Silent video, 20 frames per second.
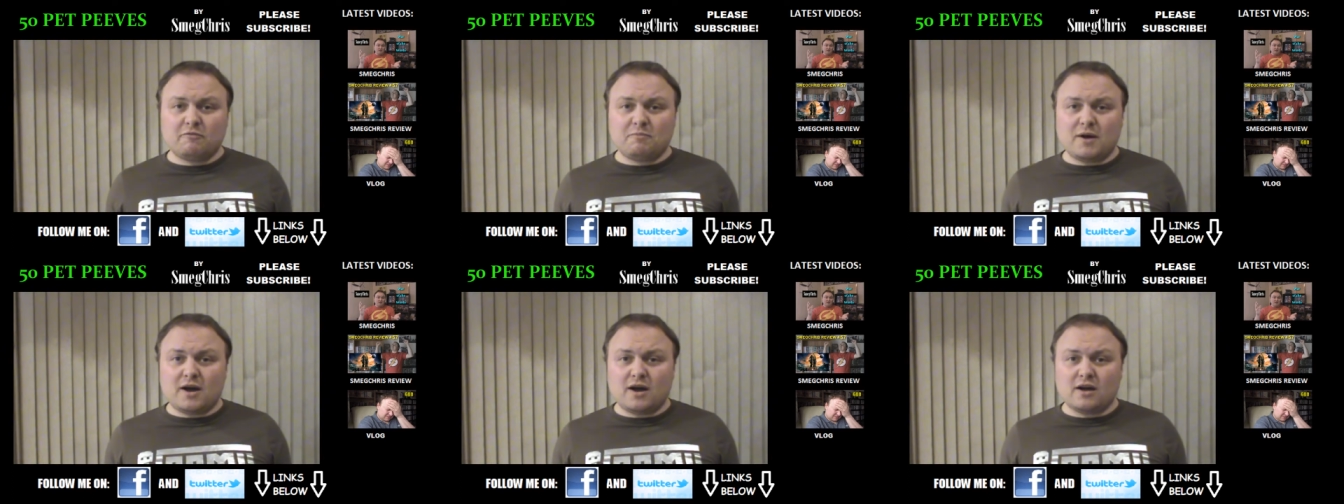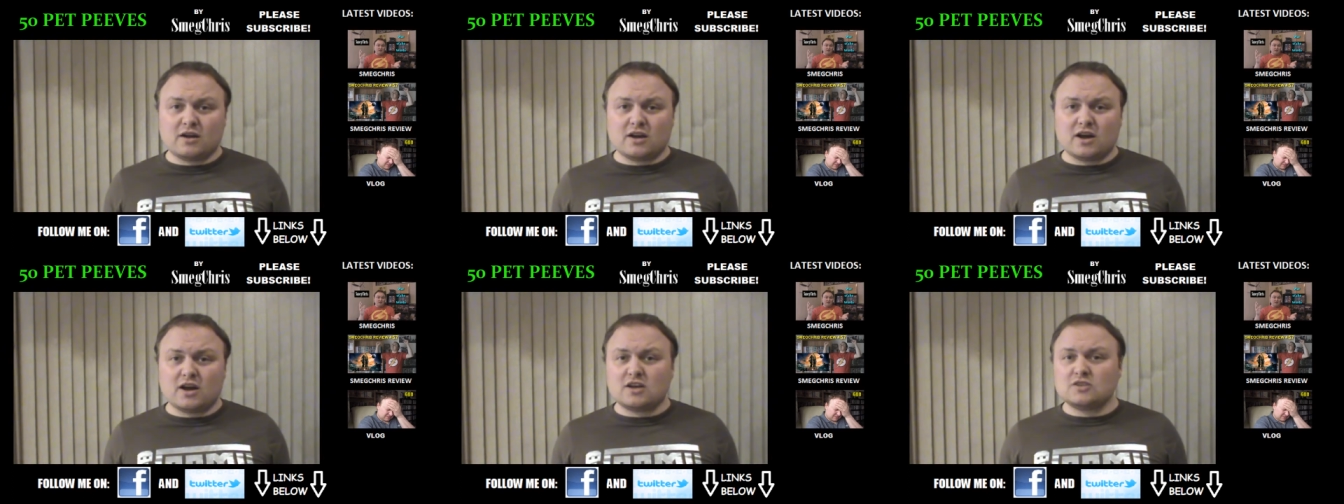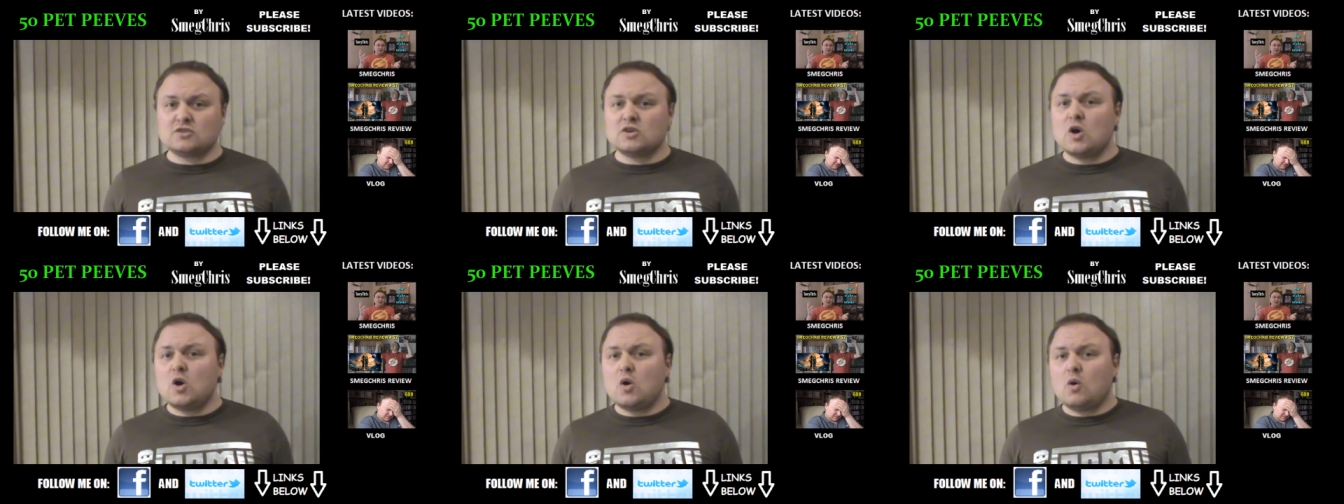of parked
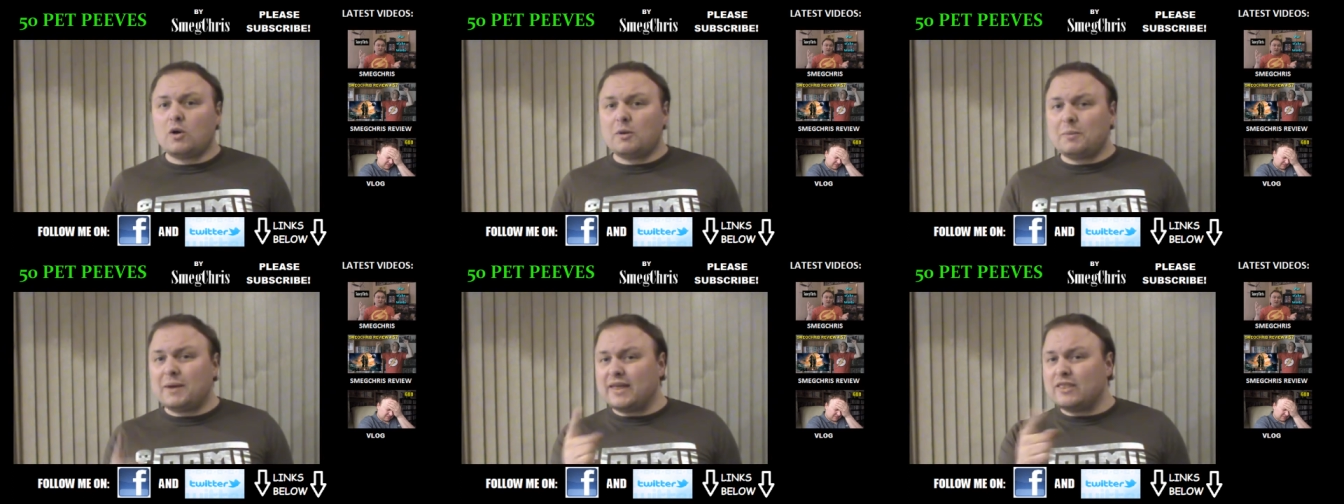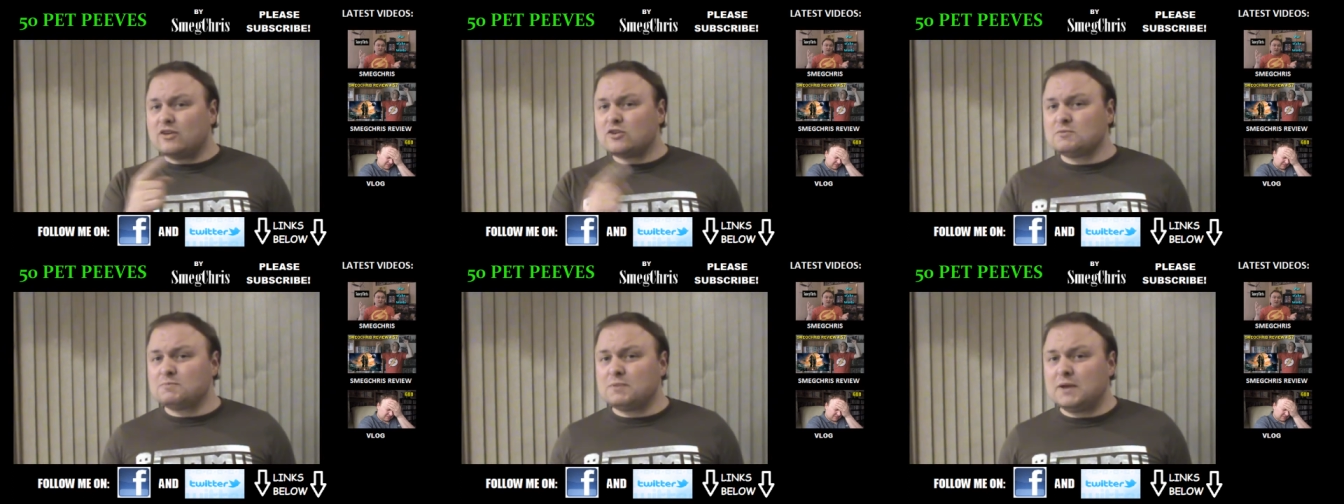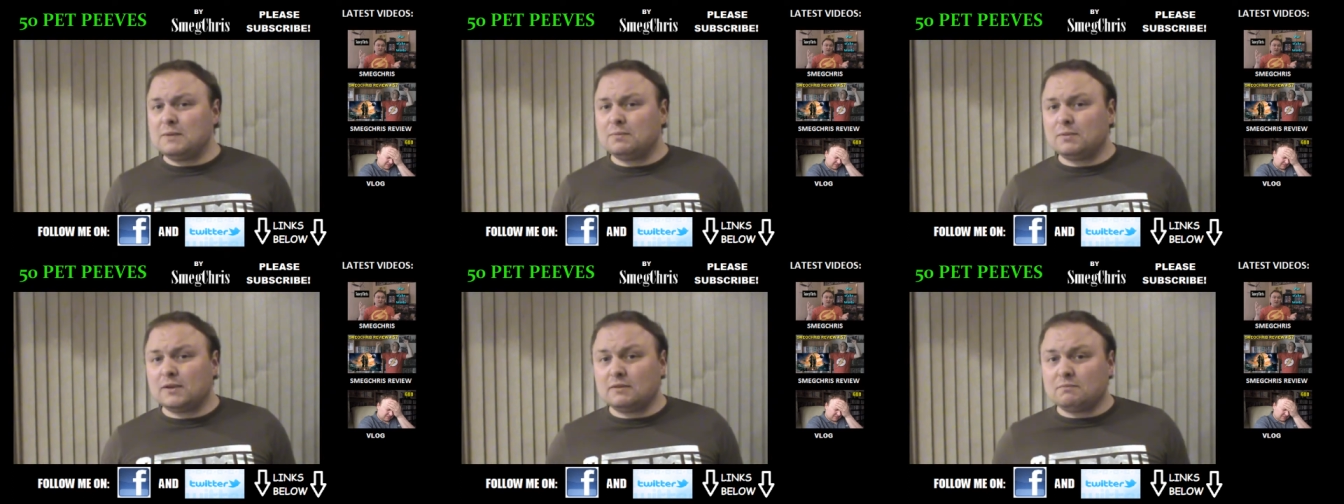cars, what about those
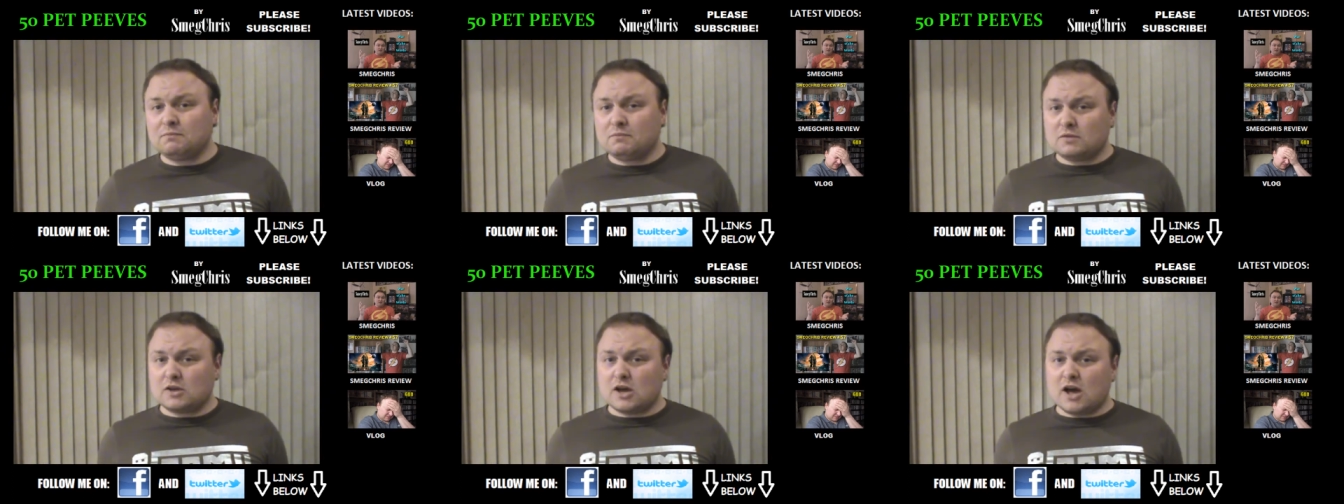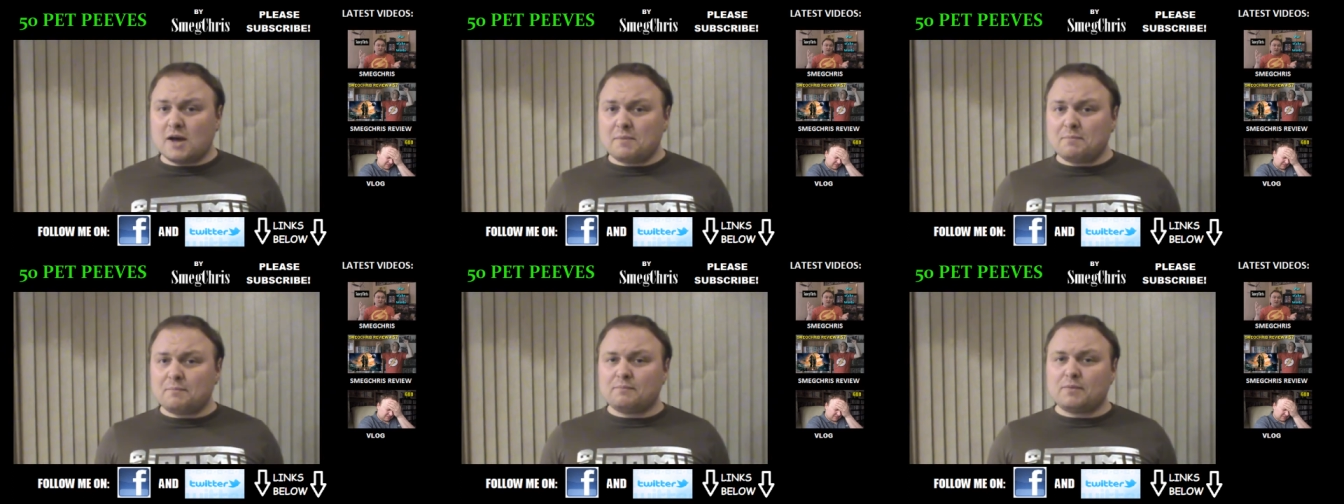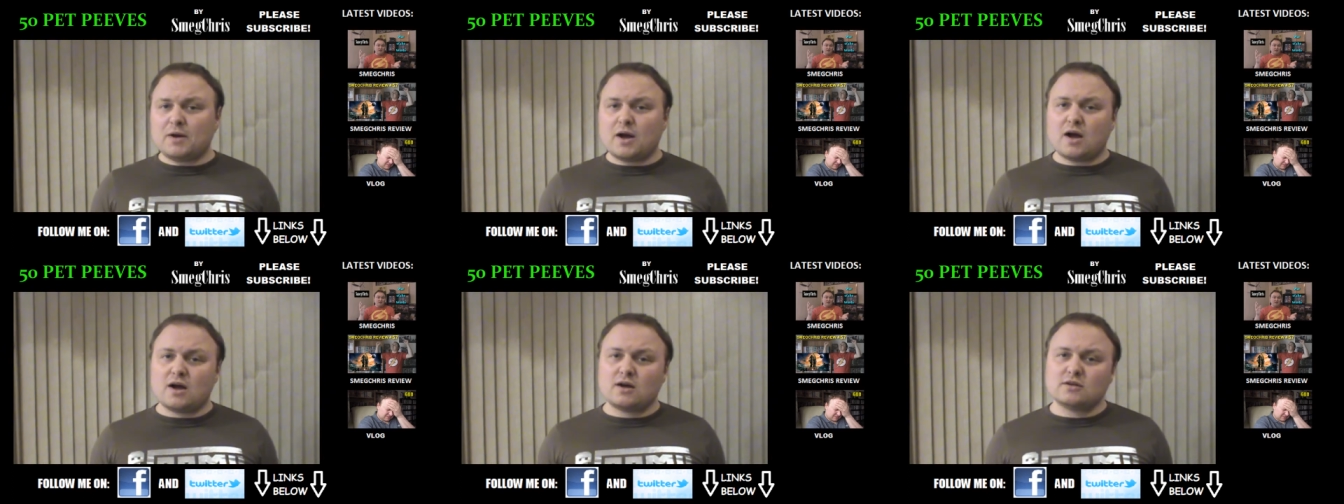people in car
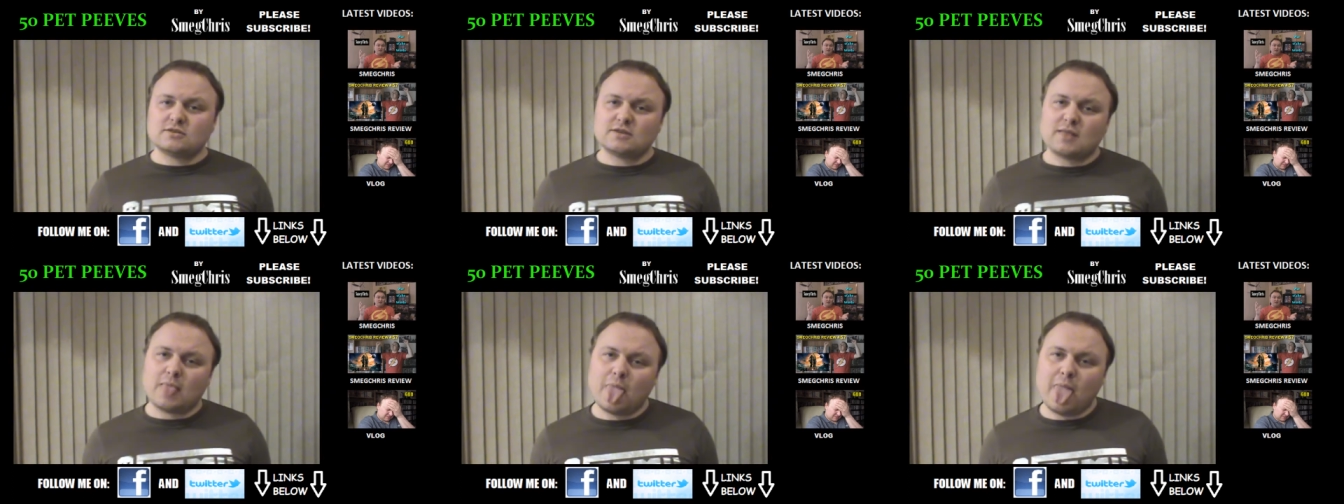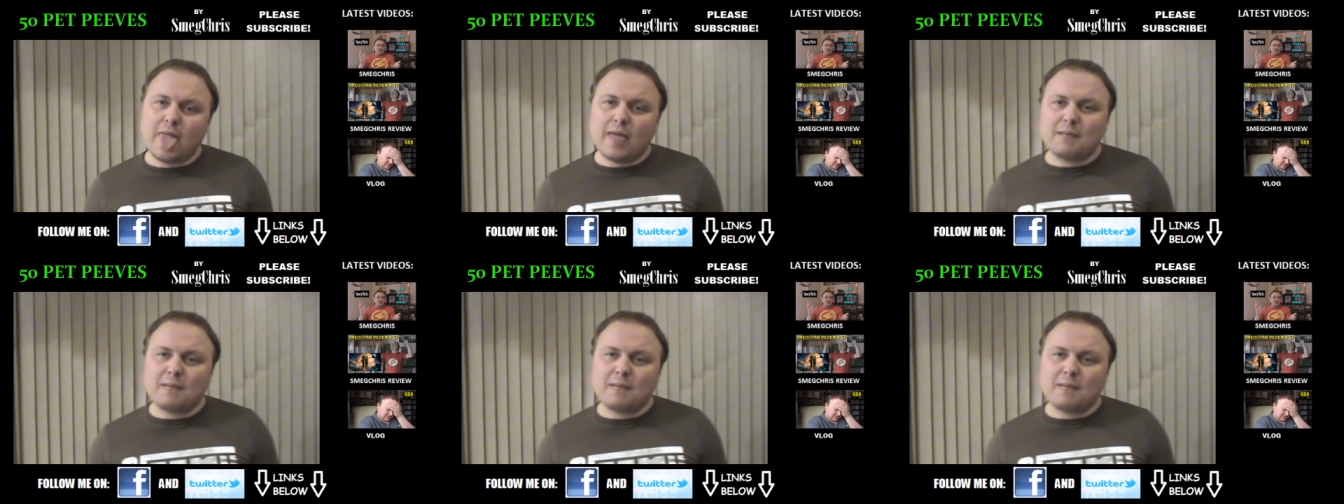parks?